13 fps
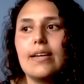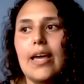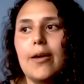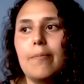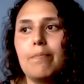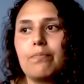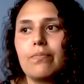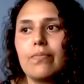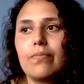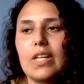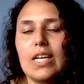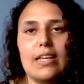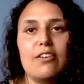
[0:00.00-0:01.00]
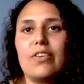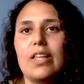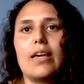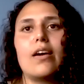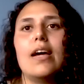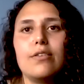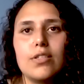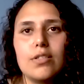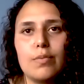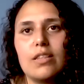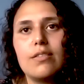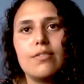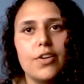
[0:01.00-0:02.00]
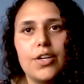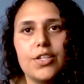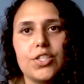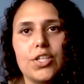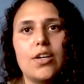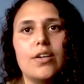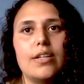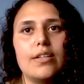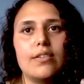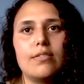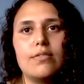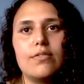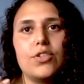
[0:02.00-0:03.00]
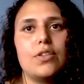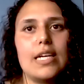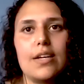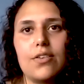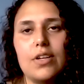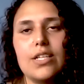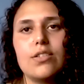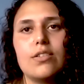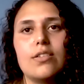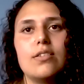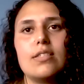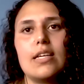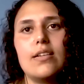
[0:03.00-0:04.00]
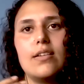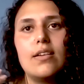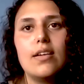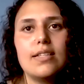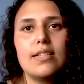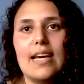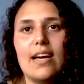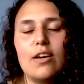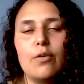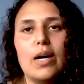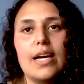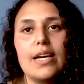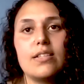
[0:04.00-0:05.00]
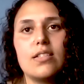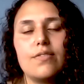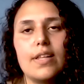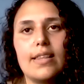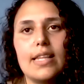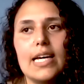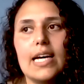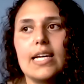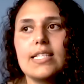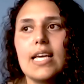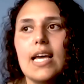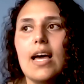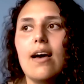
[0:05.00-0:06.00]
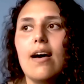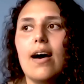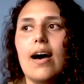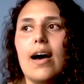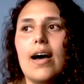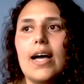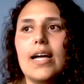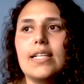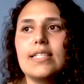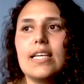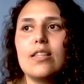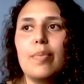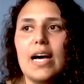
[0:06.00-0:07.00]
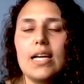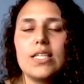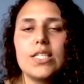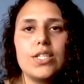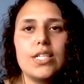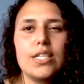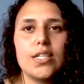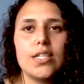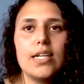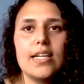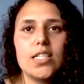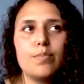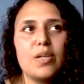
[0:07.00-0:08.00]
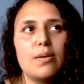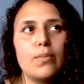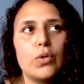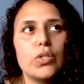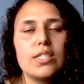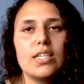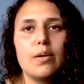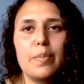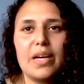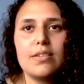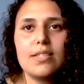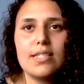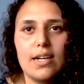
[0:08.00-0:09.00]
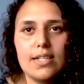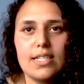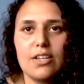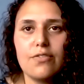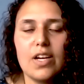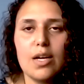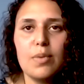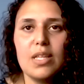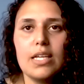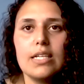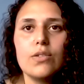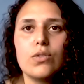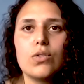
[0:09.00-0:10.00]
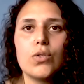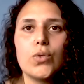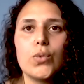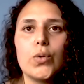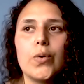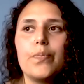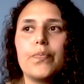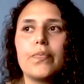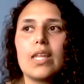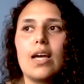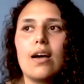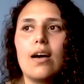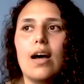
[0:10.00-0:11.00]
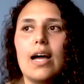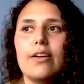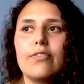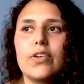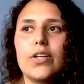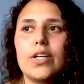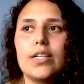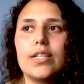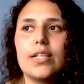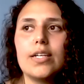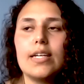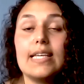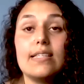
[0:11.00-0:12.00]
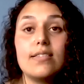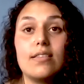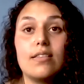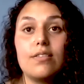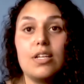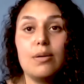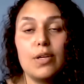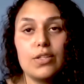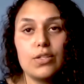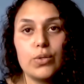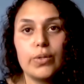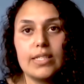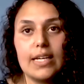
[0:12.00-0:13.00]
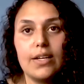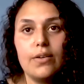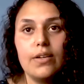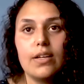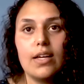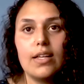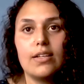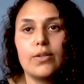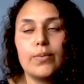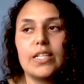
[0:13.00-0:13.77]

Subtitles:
like filling our house with furniture and doing decorations and DIY and stuff like that. And in the past year, it's been mostly about starting a family. So I've got he's 3 months old now, a little